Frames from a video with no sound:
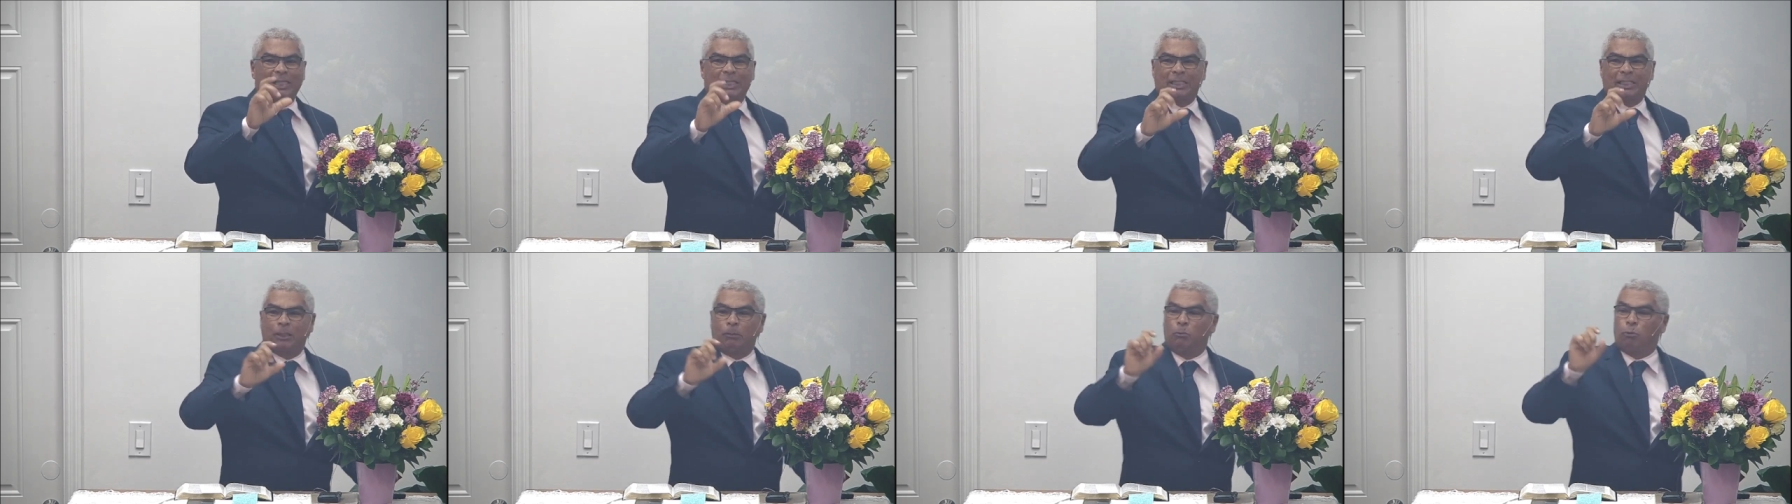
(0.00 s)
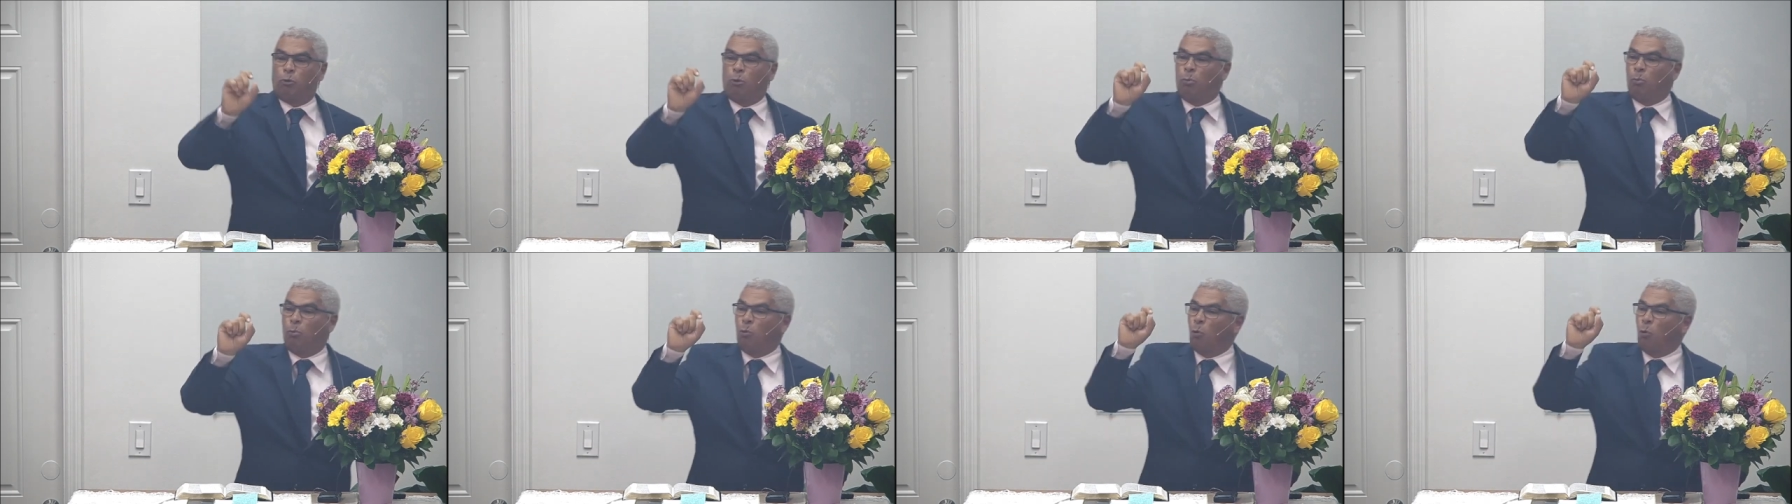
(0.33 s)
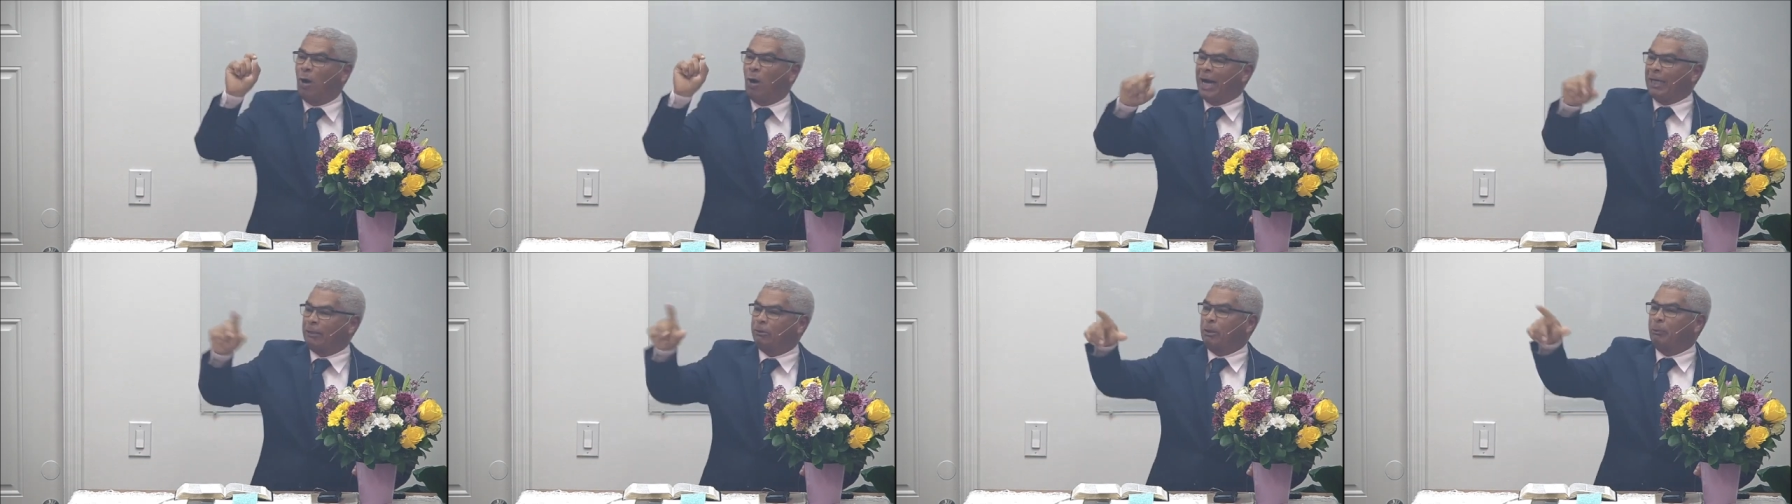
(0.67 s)
It shows
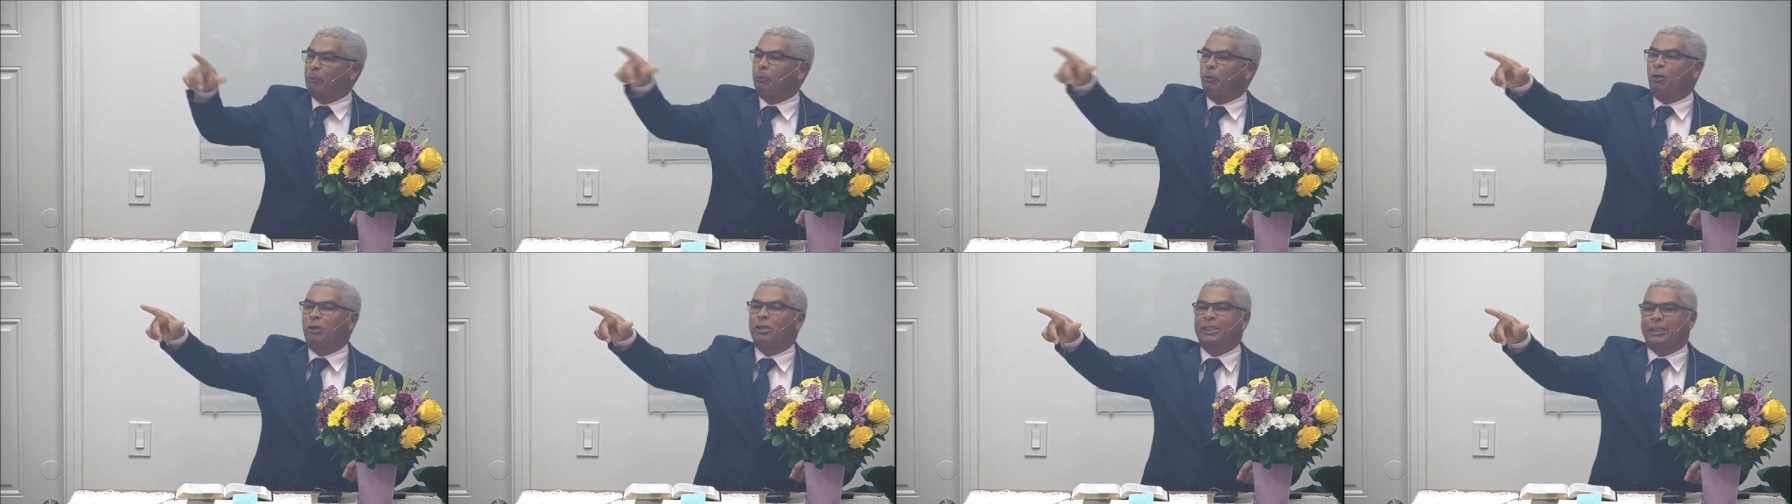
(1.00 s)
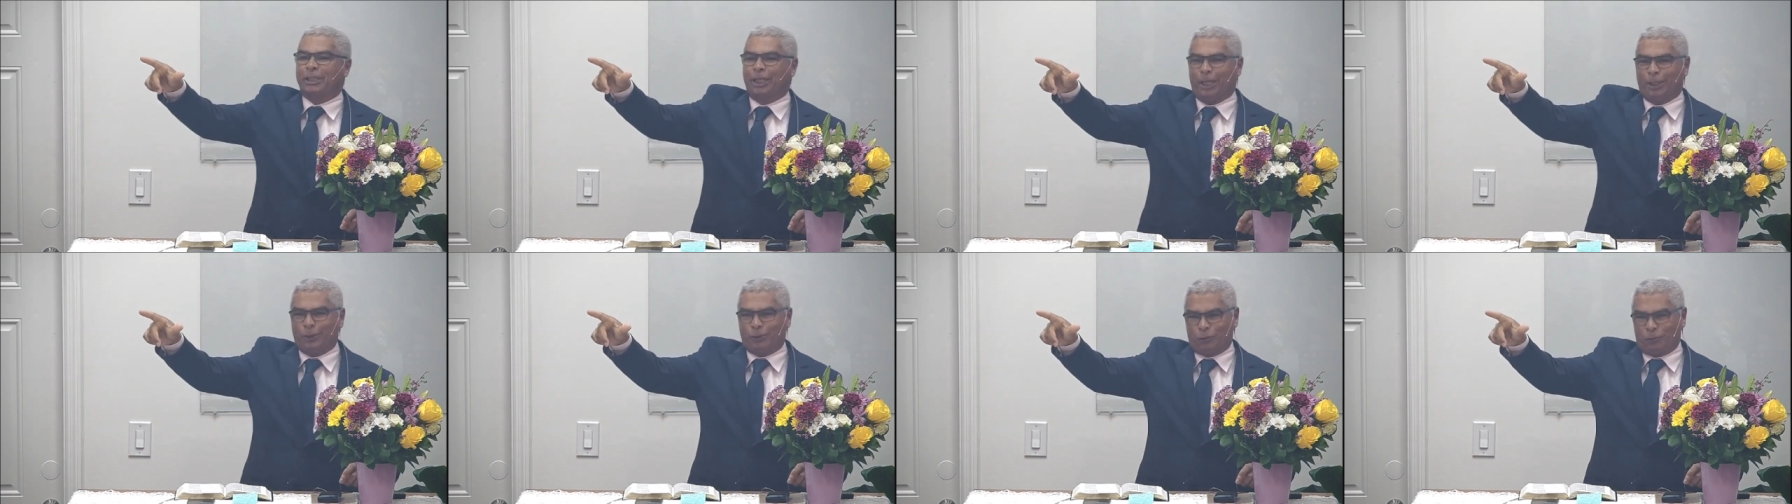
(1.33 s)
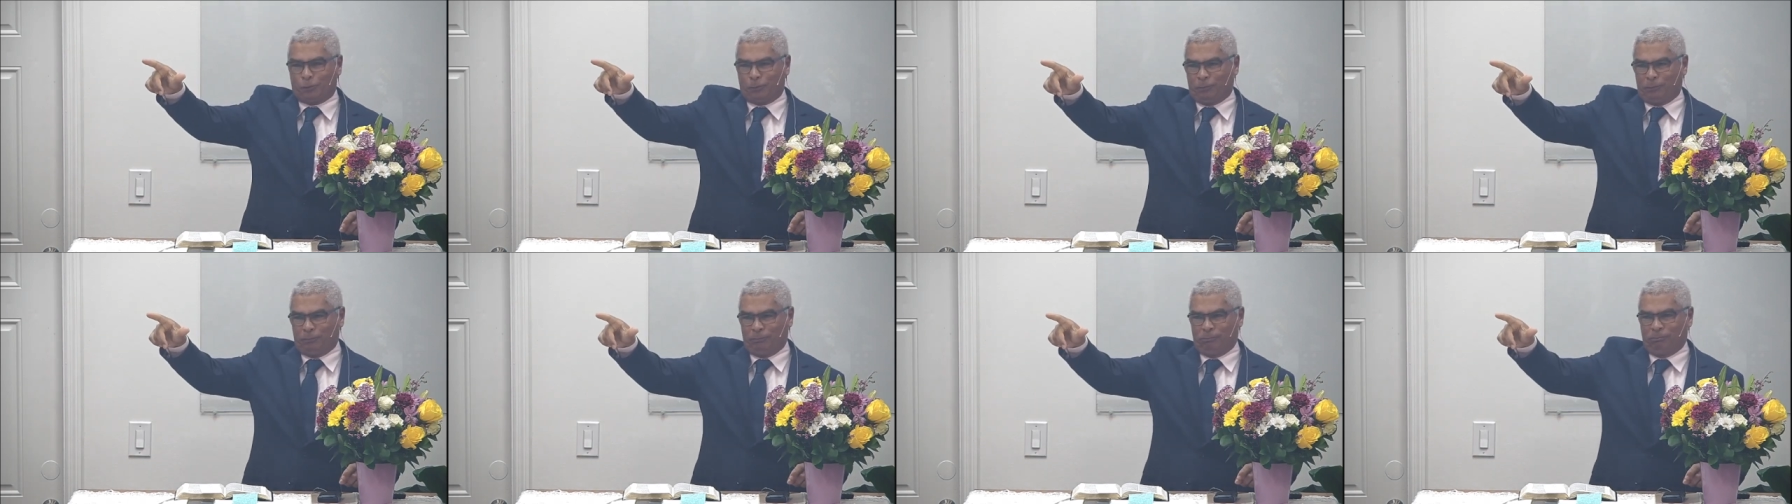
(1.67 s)
salvation as an
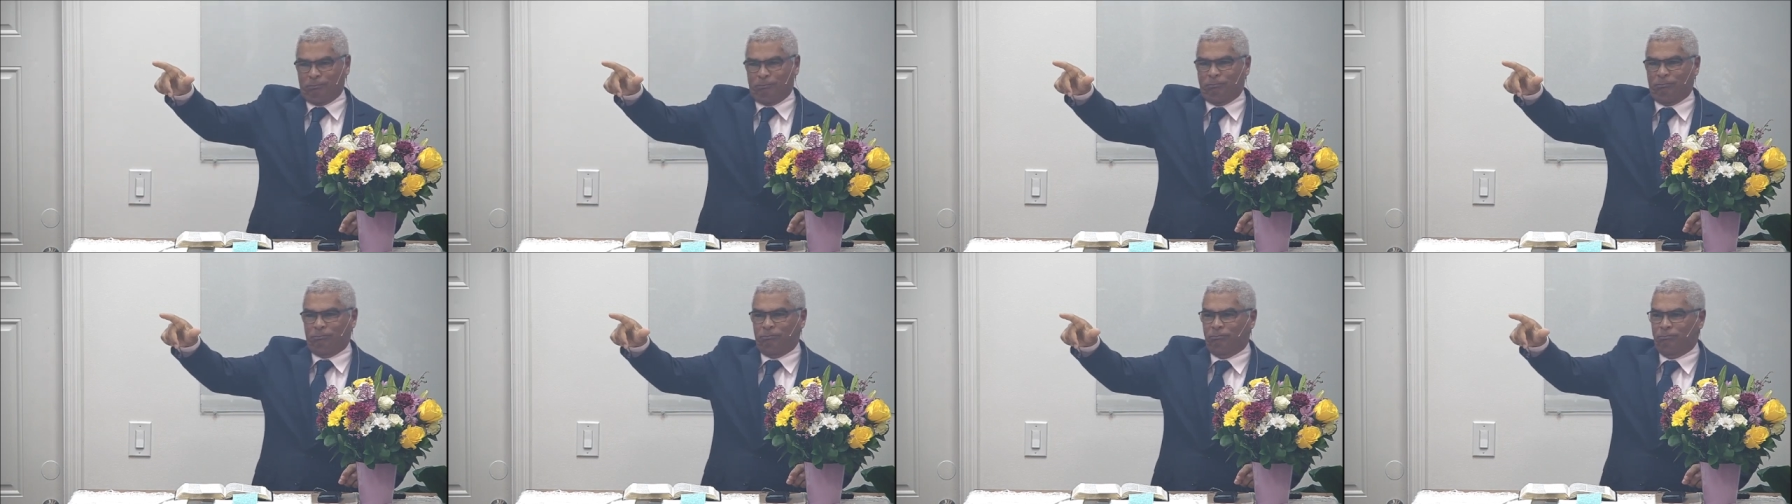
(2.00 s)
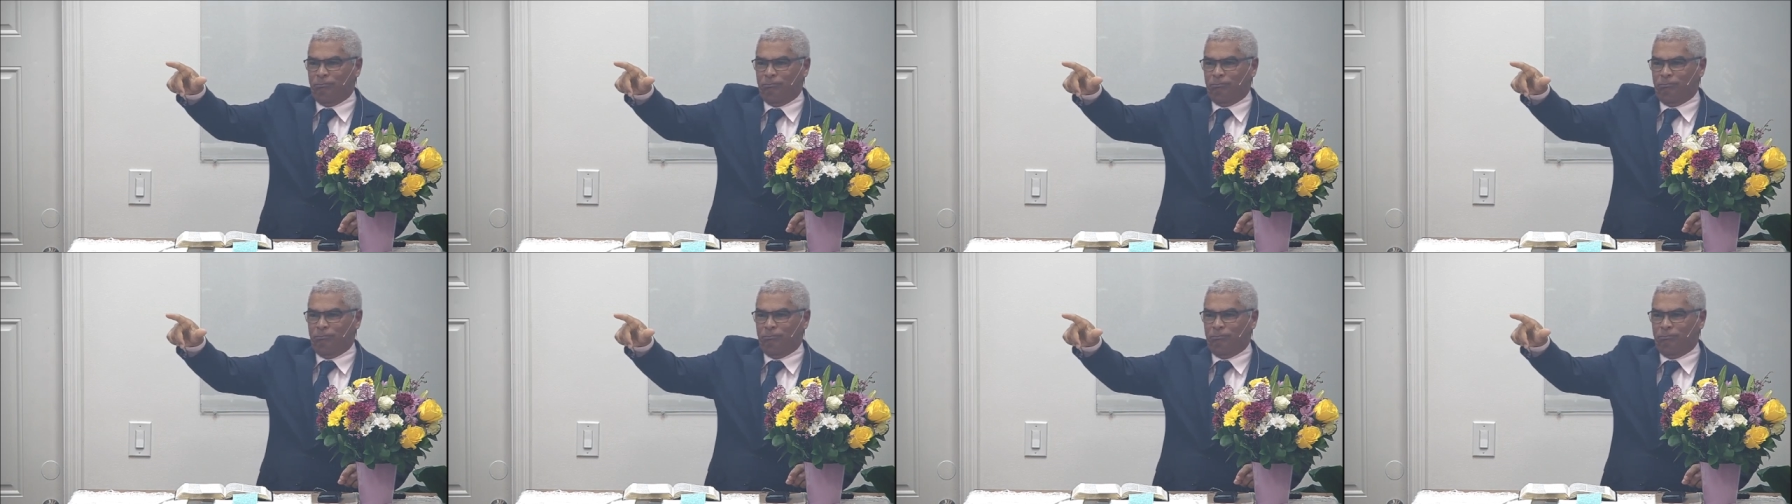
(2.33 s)
act